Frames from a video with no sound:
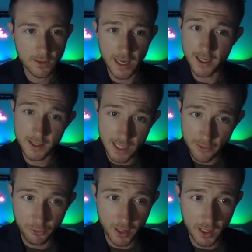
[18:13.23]
That is
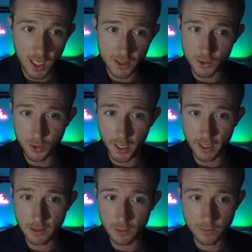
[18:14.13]
definitely not
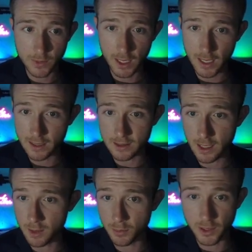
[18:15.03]
straight. It
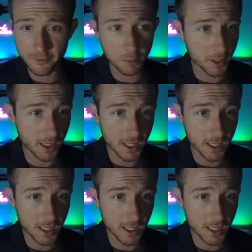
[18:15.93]
is unbelievably